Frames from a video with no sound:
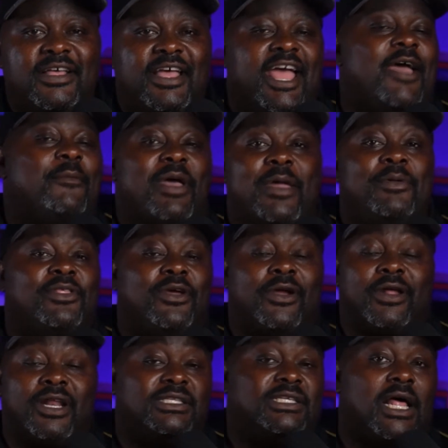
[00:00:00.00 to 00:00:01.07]
And maybe they're
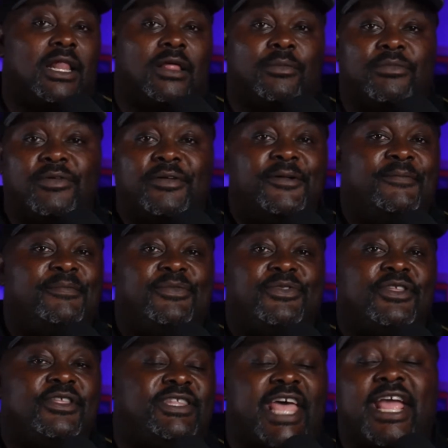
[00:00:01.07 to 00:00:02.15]
going to tell him,
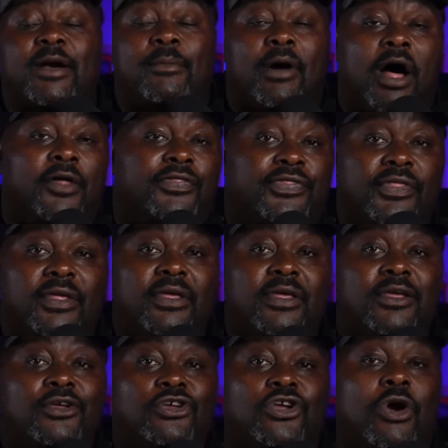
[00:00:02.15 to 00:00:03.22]
take a month,
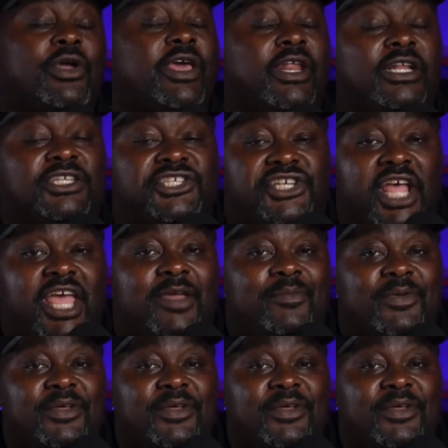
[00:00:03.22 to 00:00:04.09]
go get in shape.